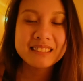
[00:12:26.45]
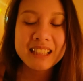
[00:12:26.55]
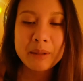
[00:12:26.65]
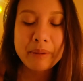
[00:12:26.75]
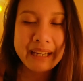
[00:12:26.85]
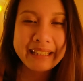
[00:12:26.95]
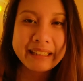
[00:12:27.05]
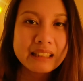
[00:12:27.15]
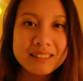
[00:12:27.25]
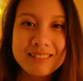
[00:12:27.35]
I made
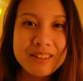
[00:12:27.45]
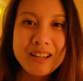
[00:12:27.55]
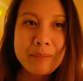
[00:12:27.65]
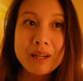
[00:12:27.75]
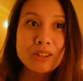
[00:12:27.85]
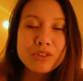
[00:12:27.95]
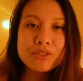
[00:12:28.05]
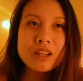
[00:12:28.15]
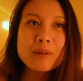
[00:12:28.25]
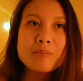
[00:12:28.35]
it. I made,
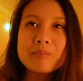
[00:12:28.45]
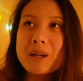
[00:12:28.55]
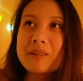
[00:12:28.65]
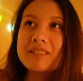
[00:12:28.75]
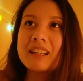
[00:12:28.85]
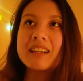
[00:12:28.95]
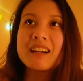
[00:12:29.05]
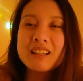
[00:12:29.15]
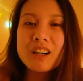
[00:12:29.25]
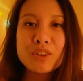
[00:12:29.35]
I, I like,
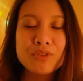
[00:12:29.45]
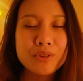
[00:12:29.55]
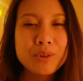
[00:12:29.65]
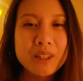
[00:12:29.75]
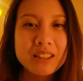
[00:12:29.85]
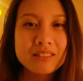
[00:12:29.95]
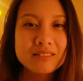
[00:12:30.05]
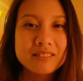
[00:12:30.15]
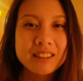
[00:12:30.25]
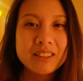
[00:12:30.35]
I got through it,
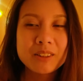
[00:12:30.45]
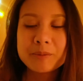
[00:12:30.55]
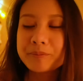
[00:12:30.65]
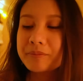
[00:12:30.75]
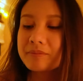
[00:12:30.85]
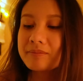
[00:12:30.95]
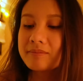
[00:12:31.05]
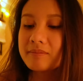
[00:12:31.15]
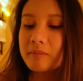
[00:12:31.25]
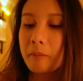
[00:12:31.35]
you know?
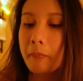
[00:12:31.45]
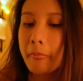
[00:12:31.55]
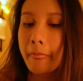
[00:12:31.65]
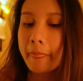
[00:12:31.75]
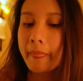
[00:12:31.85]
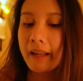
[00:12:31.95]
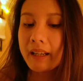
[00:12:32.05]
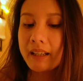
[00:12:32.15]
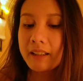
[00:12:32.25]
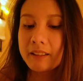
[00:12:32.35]

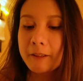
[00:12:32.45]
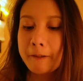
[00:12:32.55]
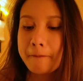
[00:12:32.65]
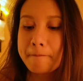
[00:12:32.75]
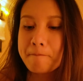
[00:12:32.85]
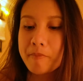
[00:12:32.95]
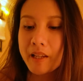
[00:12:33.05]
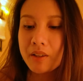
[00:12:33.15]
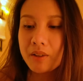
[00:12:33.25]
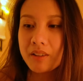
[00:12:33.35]
And
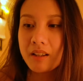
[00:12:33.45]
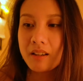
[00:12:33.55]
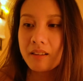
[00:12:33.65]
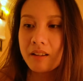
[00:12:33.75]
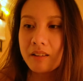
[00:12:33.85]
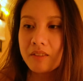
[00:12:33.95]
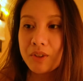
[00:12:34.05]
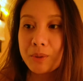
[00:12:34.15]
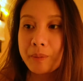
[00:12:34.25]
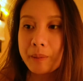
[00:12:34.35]
I know that a lot of
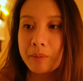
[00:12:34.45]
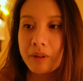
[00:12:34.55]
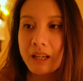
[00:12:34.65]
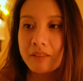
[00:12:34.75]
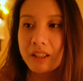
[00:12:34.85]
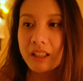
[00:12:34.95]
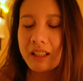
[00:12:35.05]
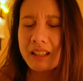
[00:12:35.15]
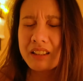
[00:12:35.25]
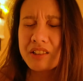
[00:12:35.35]
other people have
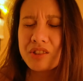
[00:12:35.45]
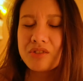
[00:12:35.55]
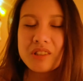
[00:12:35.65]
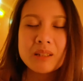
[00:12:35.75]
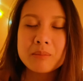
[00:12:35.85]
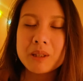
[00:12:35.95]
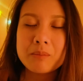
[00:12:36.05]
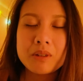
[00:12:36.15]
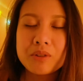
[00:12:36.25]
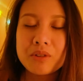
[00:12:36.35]
like extremely
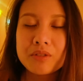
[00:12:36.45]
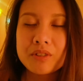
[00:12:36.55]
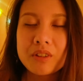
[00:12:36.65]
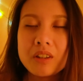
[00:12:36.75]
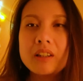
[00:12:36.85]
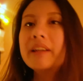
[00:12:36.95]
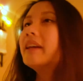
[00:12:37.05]
beautiful